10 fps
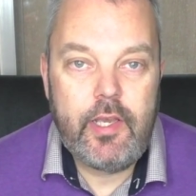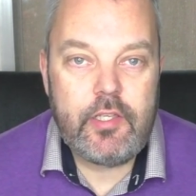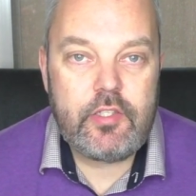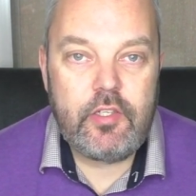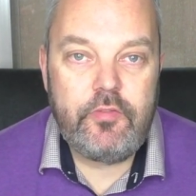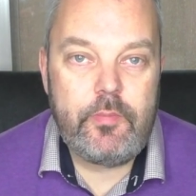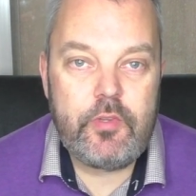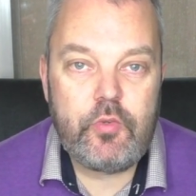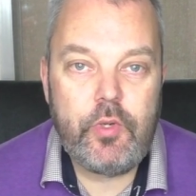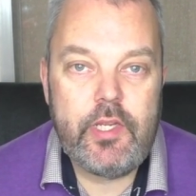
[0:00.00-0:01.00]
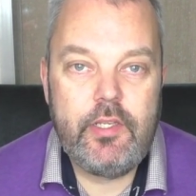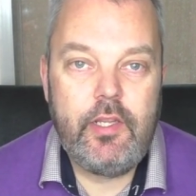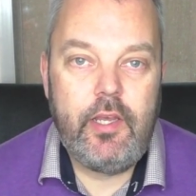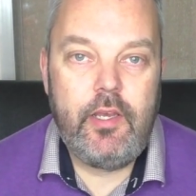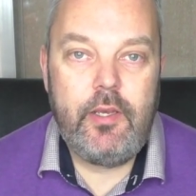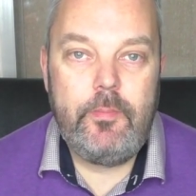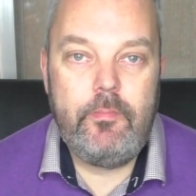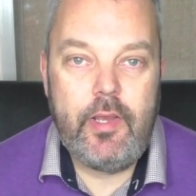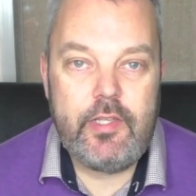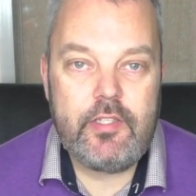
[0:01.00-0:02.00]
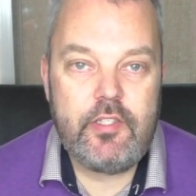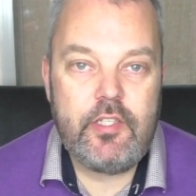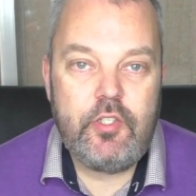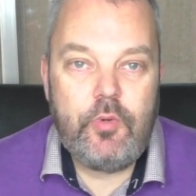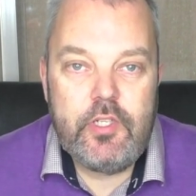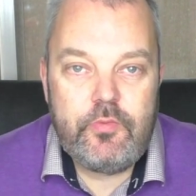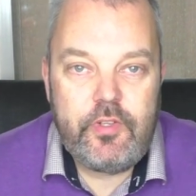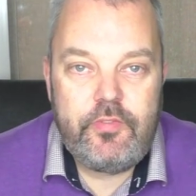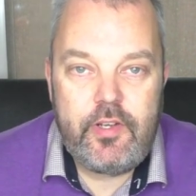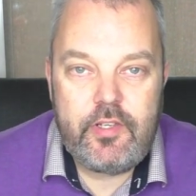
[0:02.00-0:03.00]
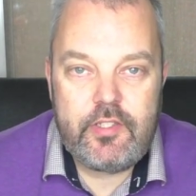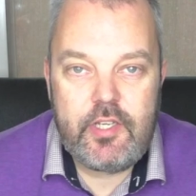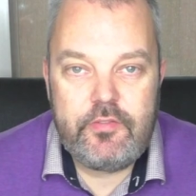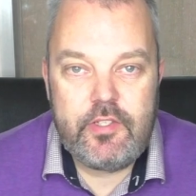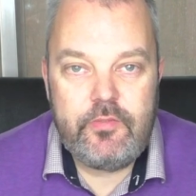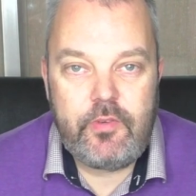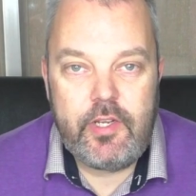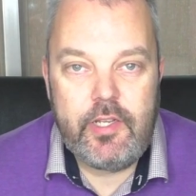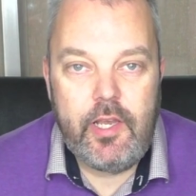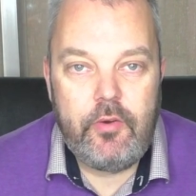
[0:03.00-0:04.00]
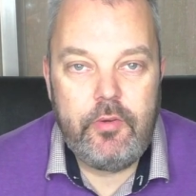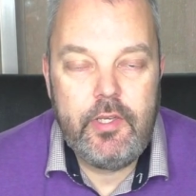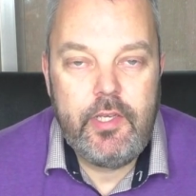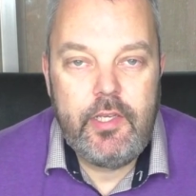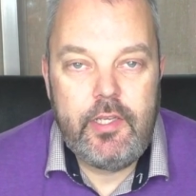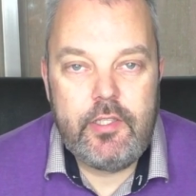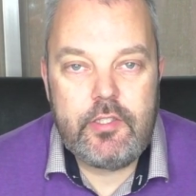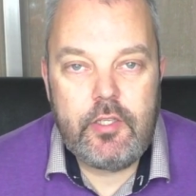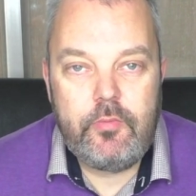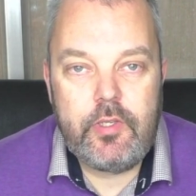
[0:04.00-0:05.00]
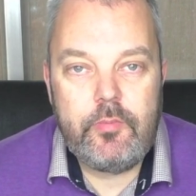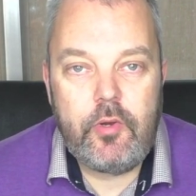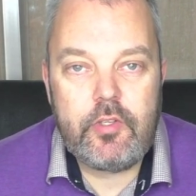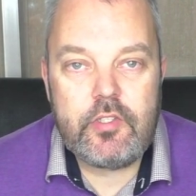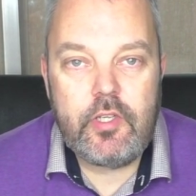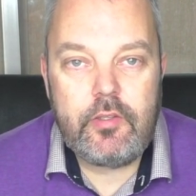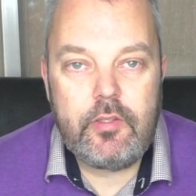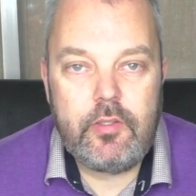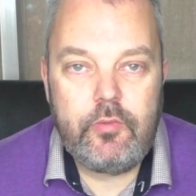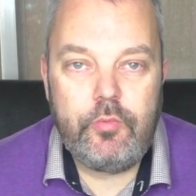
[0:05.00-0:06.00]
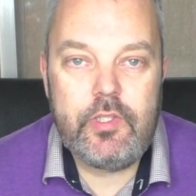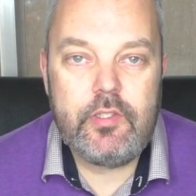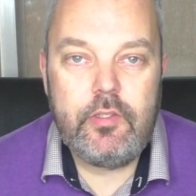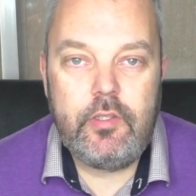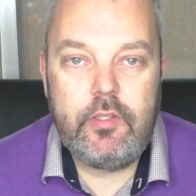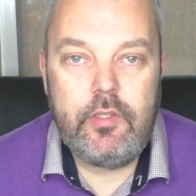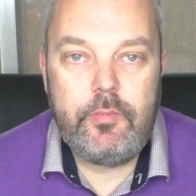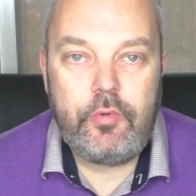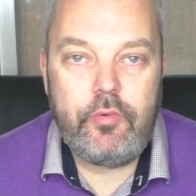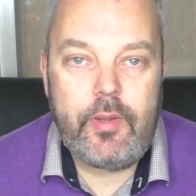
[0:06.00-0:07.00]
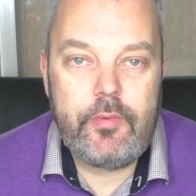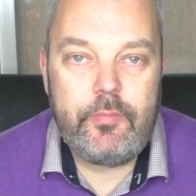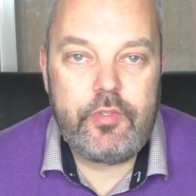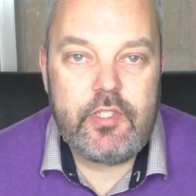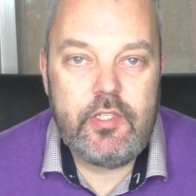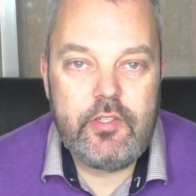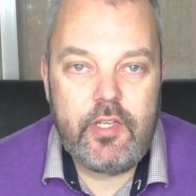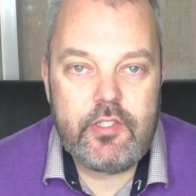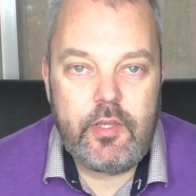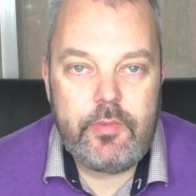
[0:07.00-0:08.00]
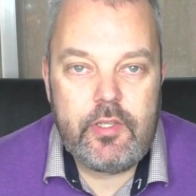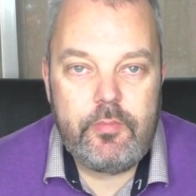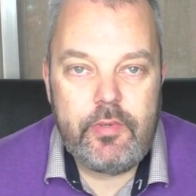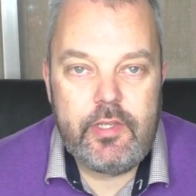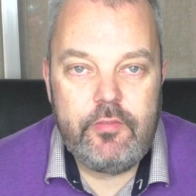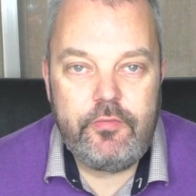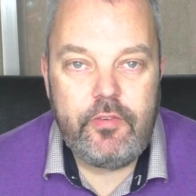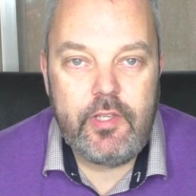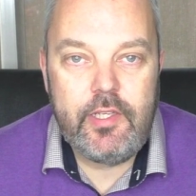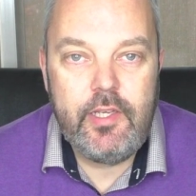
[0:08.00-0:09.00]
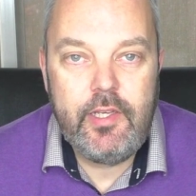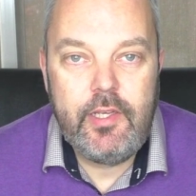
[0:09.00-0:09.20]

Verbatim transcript: and sort of in between. Um, and that's the situation we find ourselves in right now, is uh, when the motor's not, the, the, the, the, programming procedure has not been completed fully.